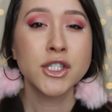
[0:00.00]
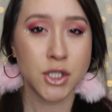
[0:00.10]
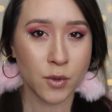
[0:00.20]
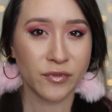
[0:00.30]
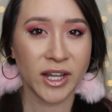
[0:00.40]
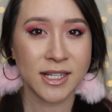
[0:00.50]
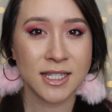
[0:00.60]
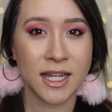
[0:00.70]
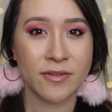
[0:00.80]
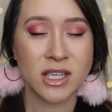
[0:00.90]
Don't forget
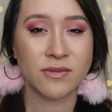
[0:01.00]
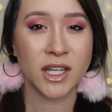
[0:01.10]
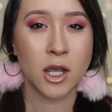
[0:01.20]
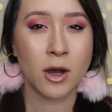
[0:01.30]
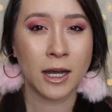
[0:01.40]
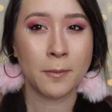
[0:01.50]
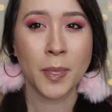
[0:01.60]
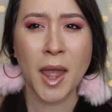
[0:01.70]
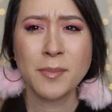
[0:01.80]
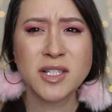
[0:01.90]
to give this video up.
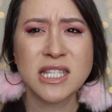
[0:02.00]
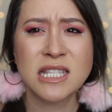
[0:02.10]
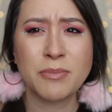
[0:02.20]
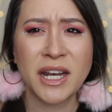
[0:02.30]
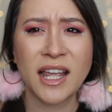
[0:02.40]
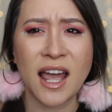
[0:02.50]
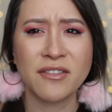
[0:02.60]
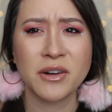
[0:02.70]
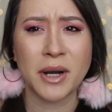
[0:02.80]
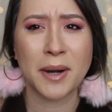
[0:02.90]
I'm just spitting
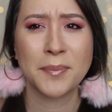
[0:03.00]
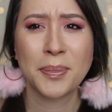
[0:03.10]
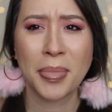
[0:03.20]
everywhere.